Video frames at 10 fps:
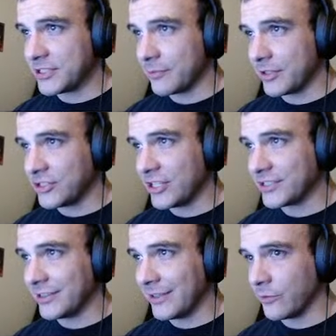something she has
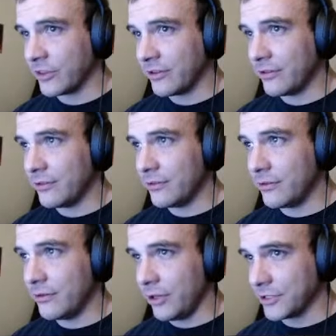to live with
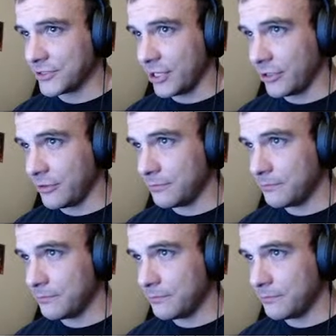alongside you.